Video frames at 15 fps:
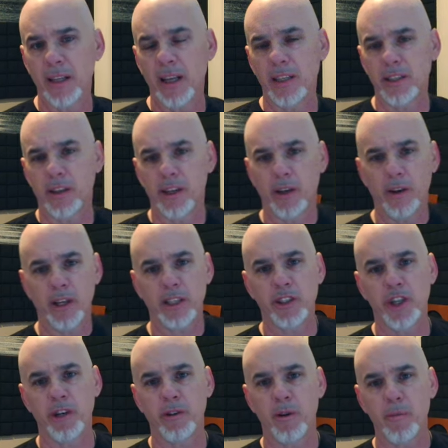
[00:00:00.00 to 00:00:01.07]
That's going to go to
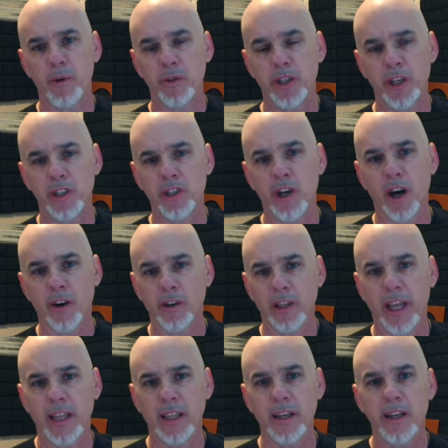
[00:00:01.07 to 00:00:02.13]
Chiro Muchi's daughter,
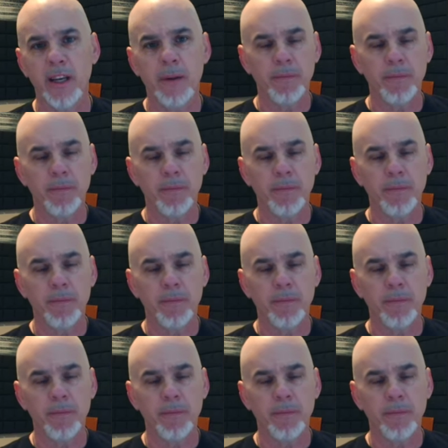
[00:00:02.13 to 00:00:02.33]
Layla.